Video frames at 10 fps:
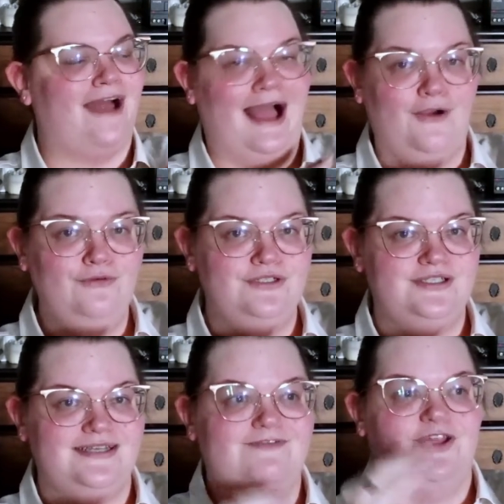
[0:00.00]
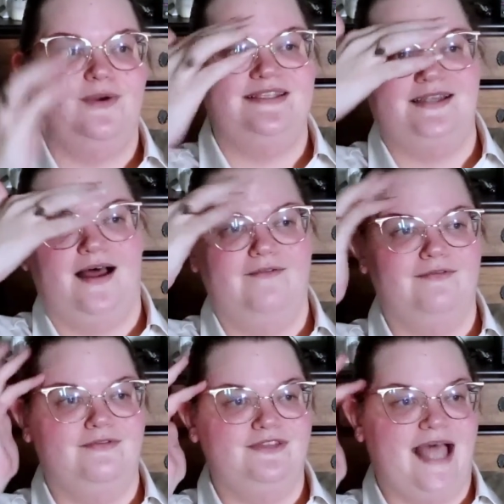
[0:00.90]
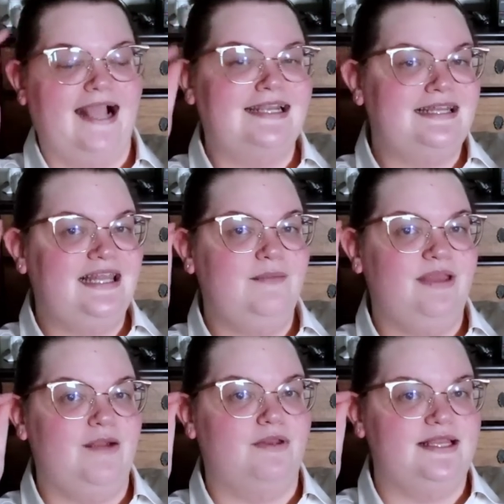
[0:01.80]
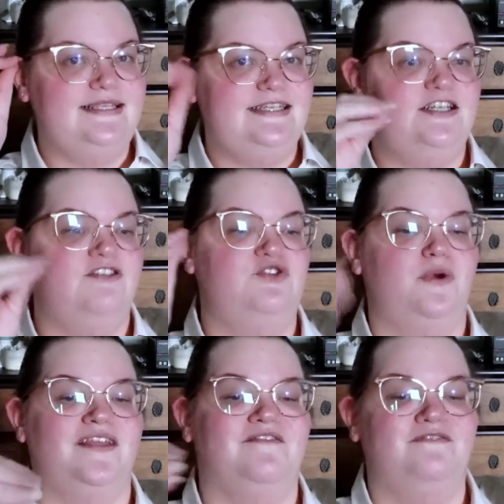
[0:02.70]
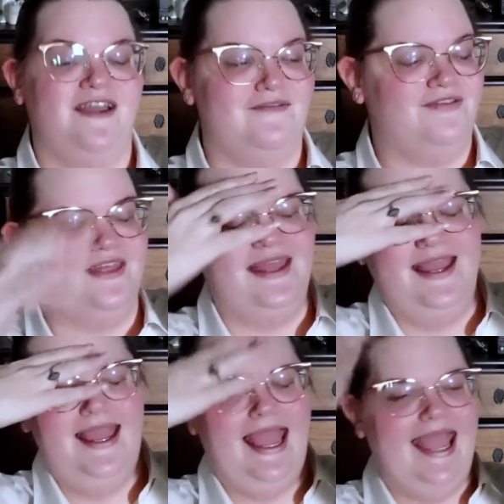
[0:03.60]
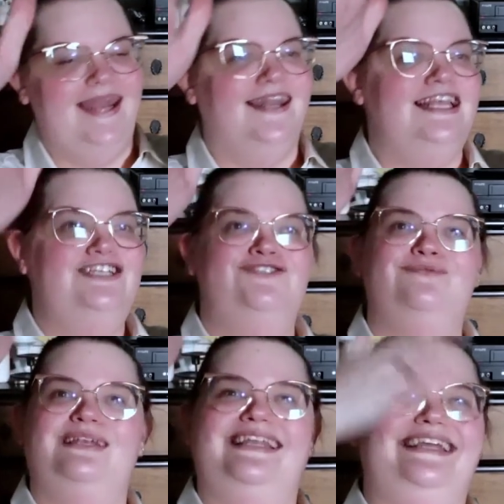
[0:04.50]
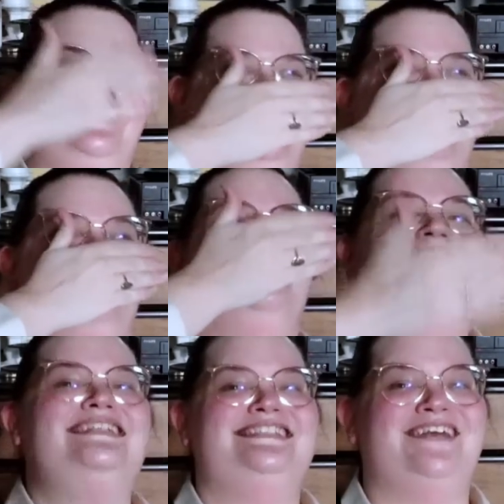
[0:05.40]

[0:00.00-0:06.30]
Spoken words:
out, even though it's not technically being released until the 25th. And literally, when I